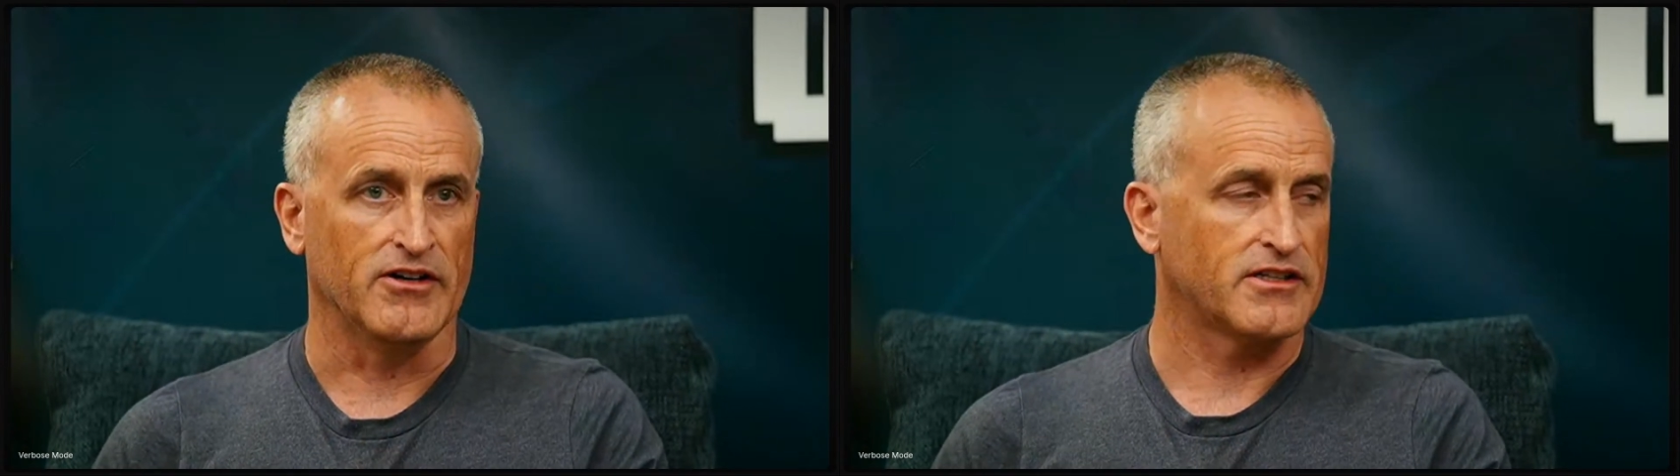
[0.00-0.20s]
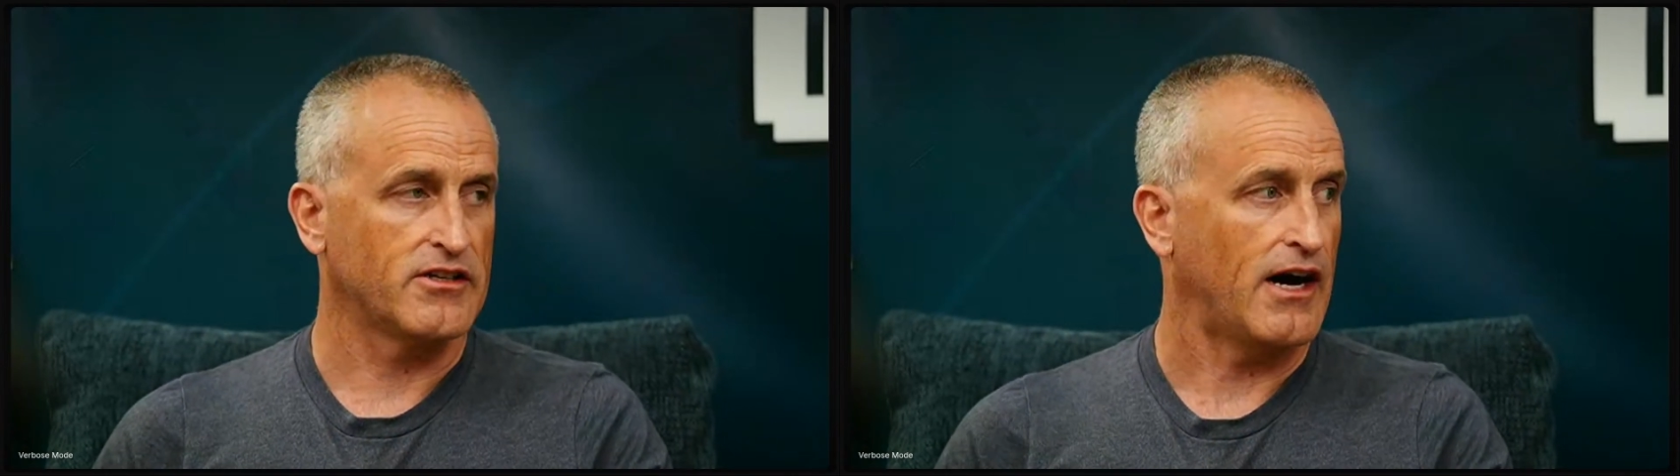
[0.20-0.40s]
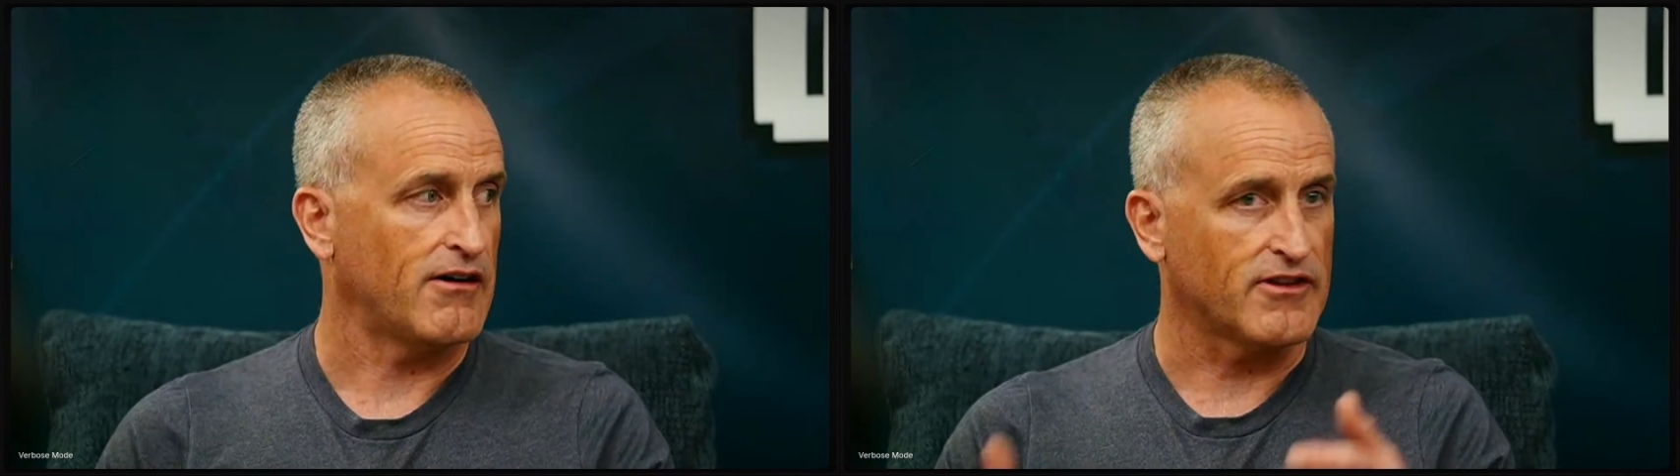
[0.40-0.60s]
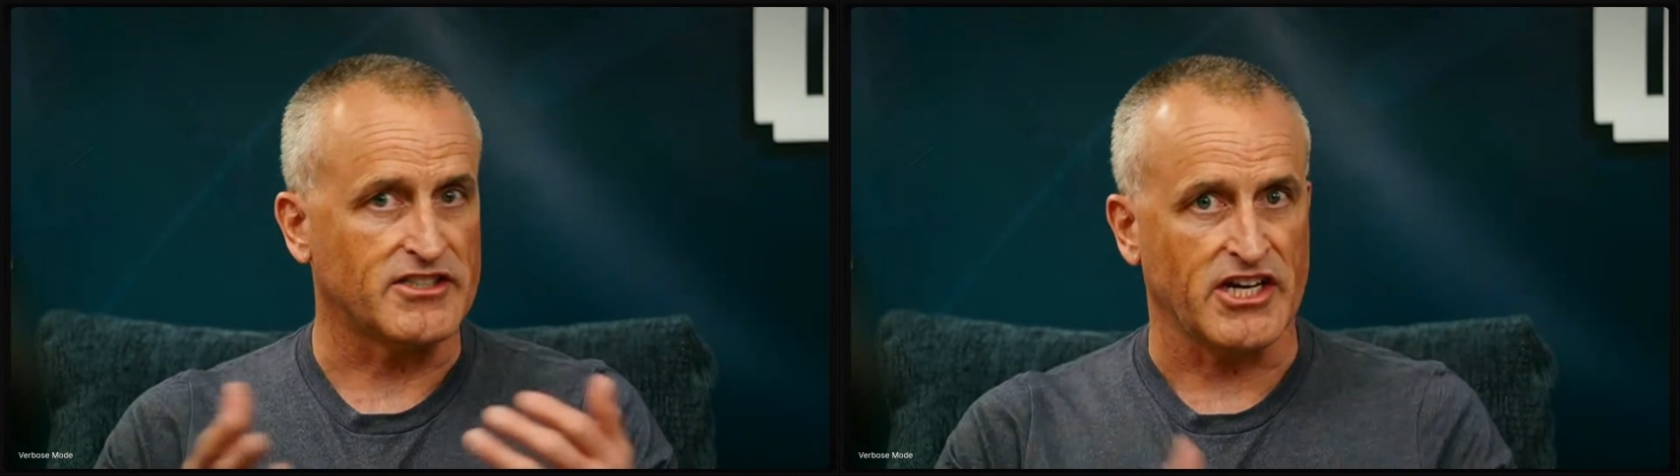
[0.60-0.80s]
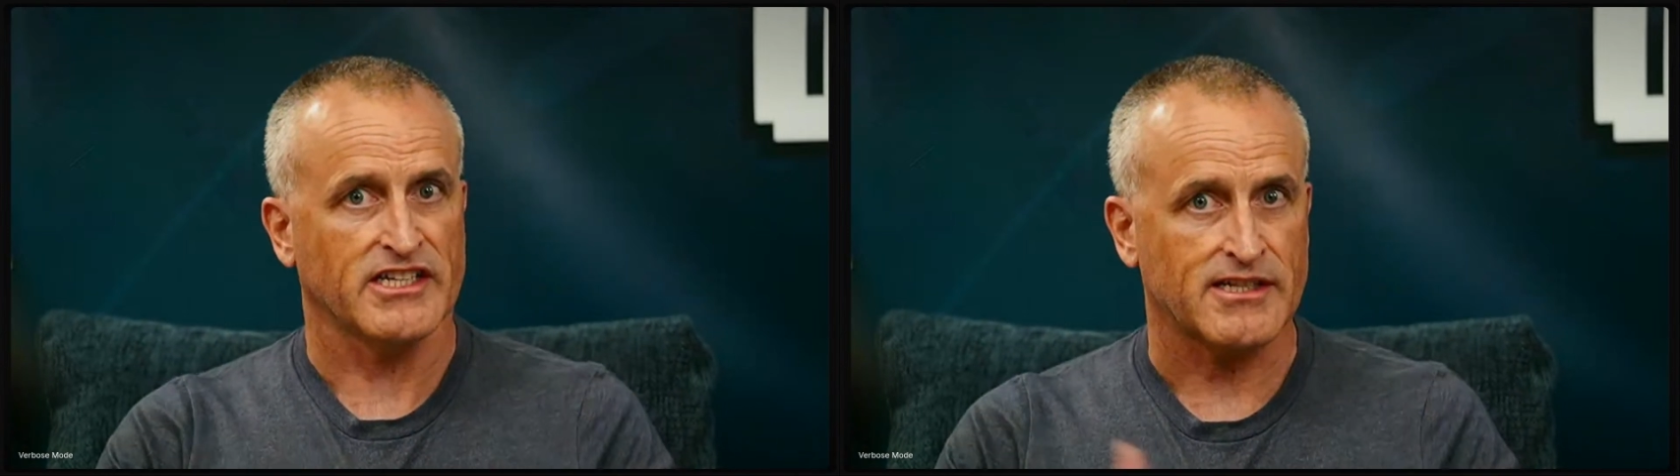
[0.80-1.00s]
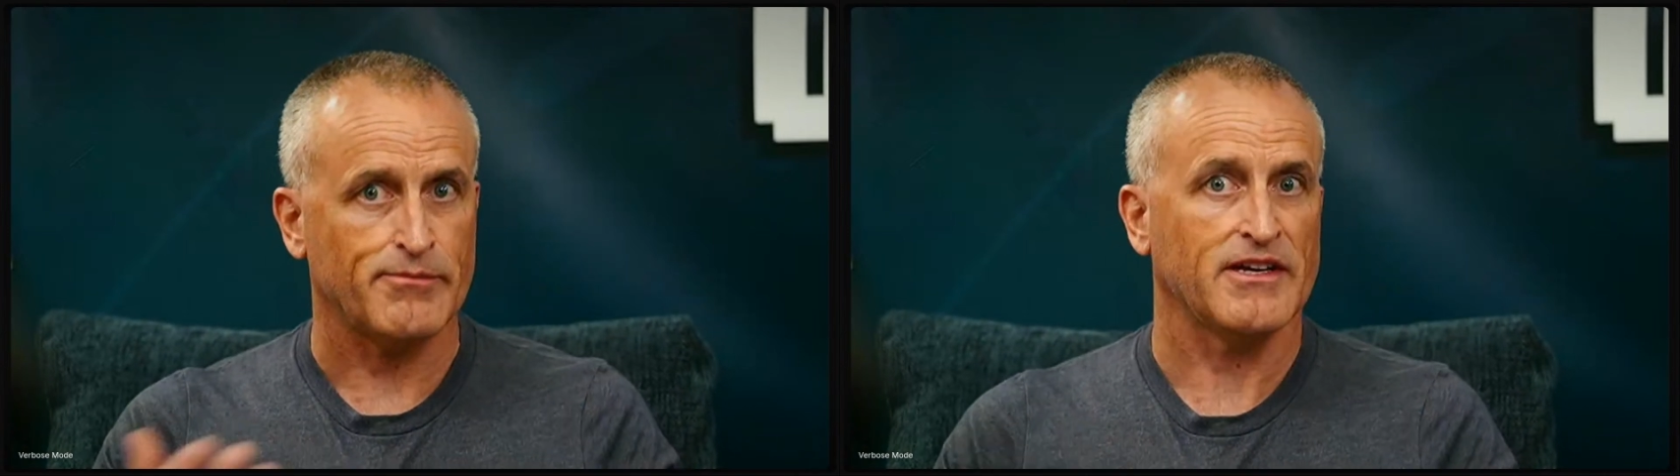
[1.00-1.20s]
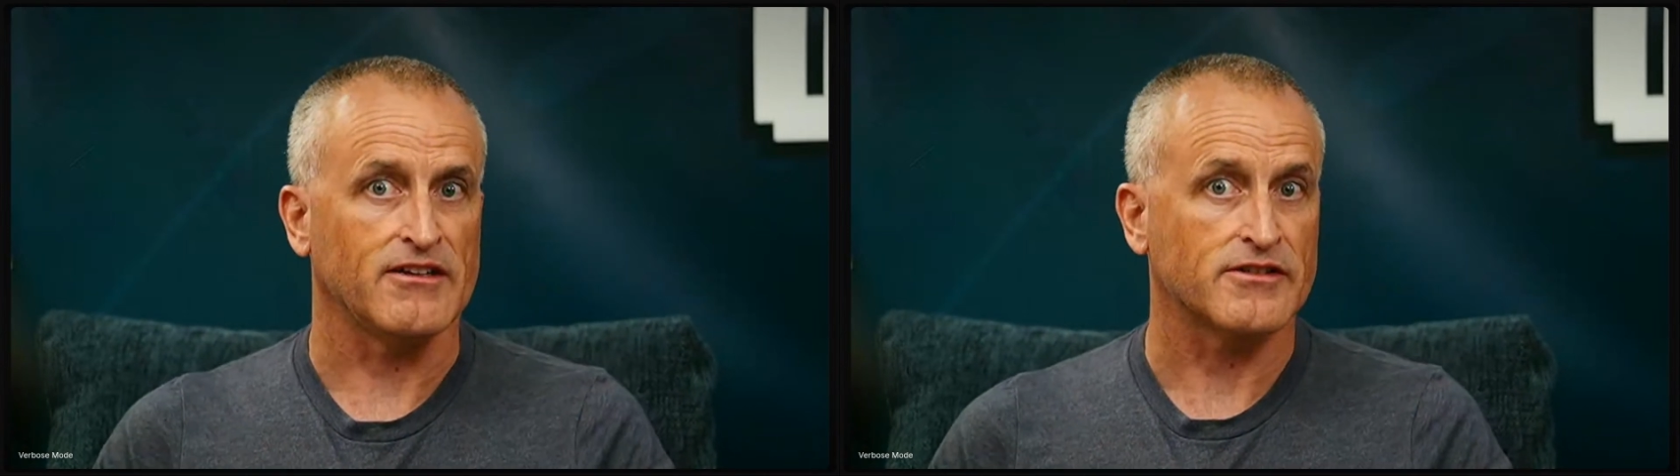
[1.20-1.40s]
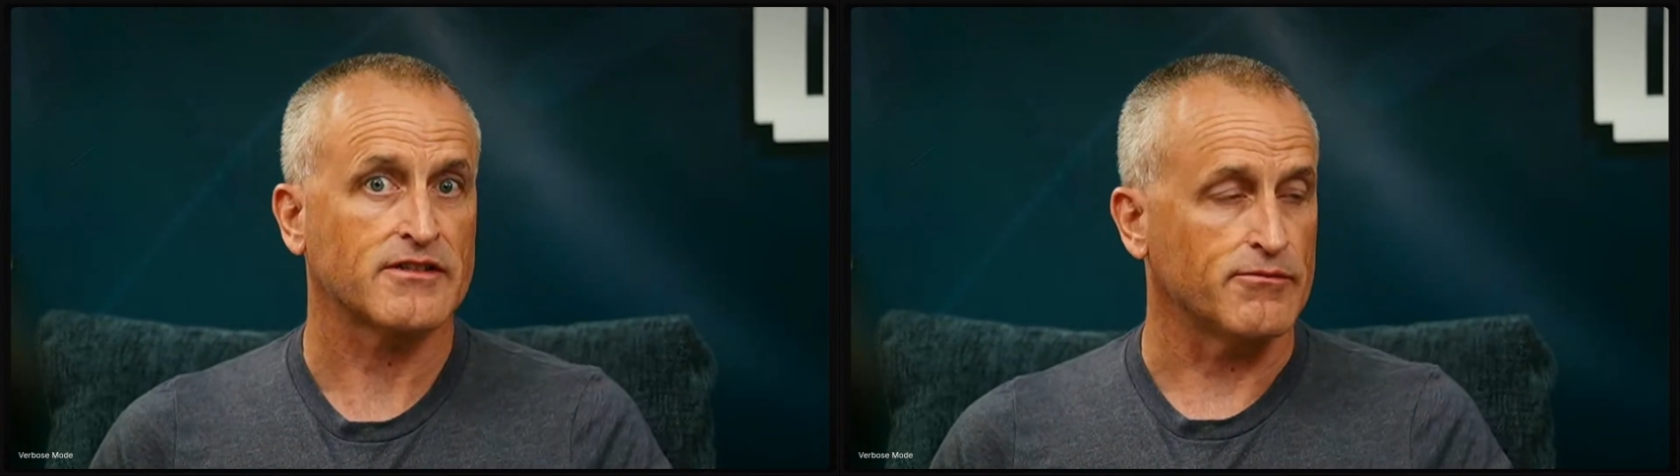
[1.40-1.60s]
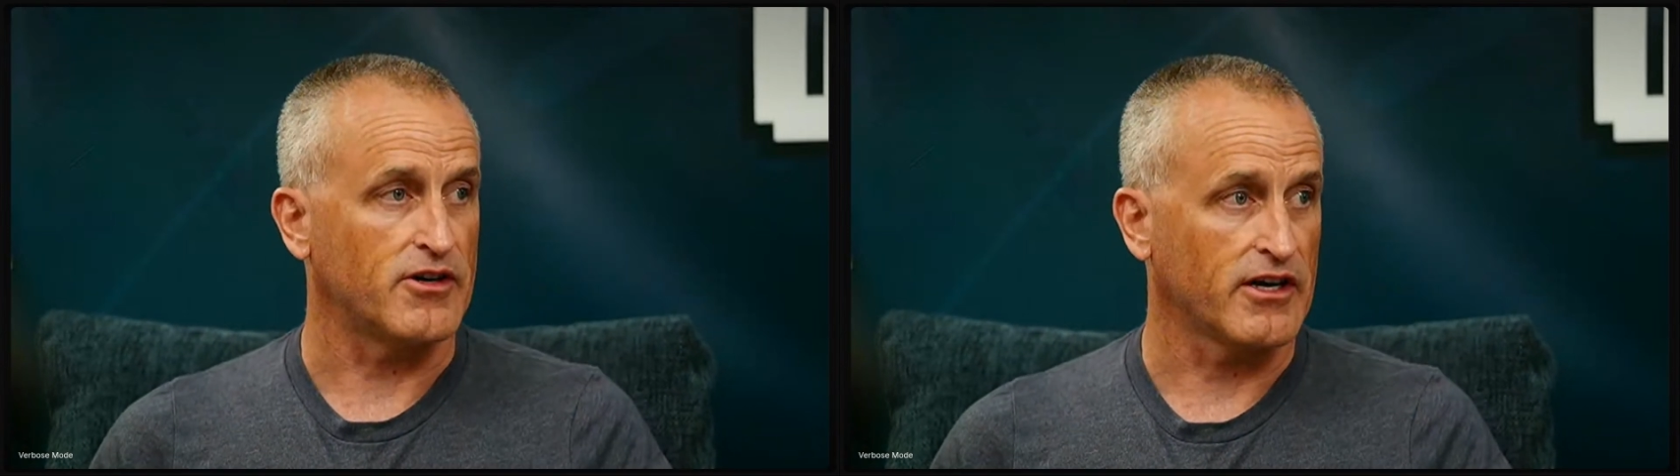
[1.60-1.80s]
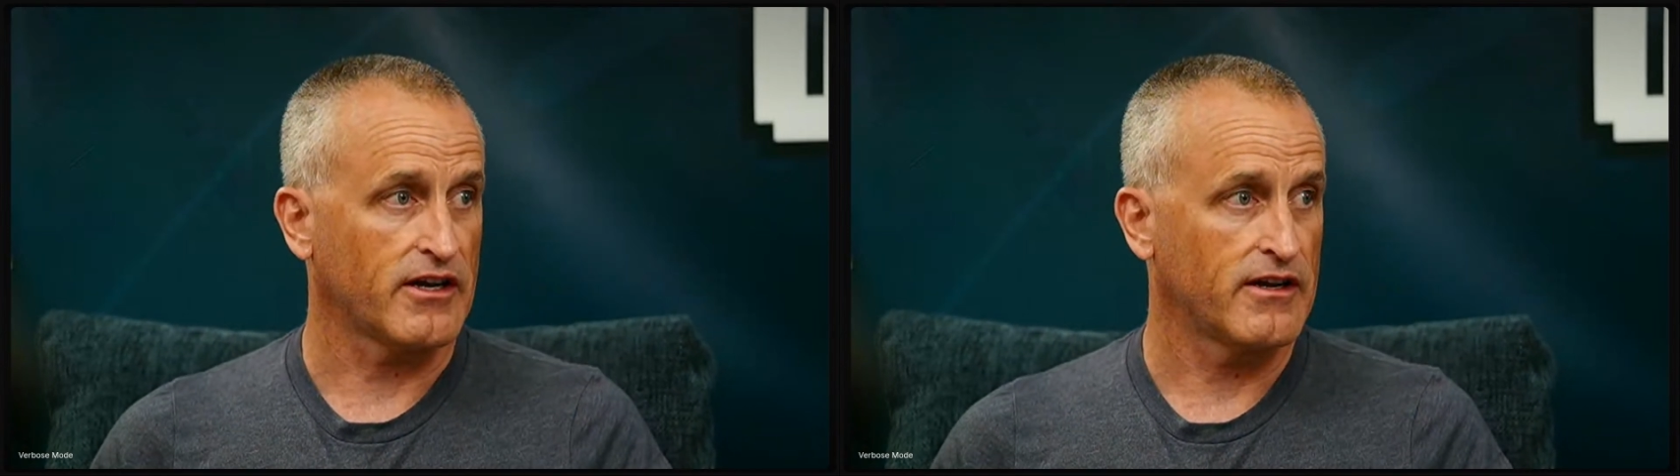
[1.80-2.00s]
to how the JCP used to work.